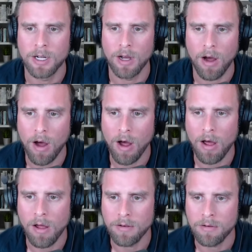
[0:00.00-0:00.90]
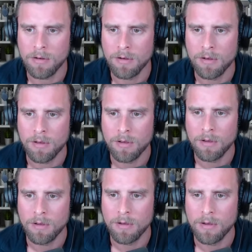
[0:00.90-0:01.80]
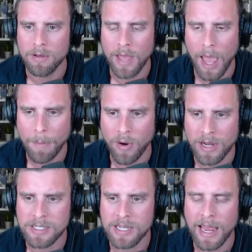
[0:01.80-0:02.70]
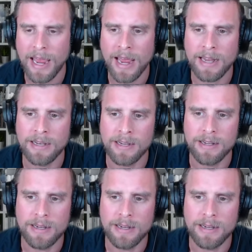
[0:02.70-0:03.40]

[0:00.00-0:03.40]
on cap rates and